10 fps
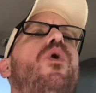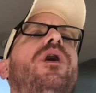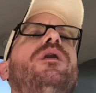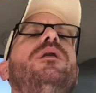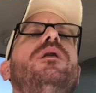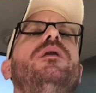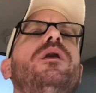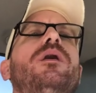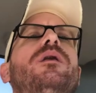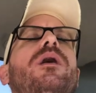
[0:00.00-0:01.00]
More
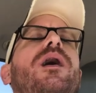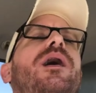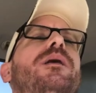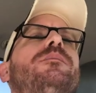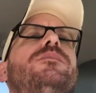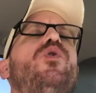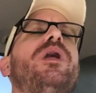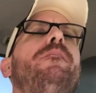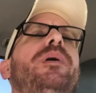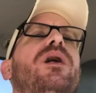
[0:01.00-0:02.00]

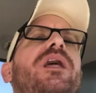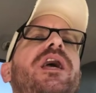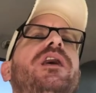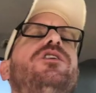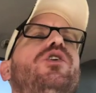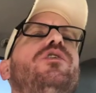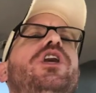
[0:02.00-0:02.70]
credibility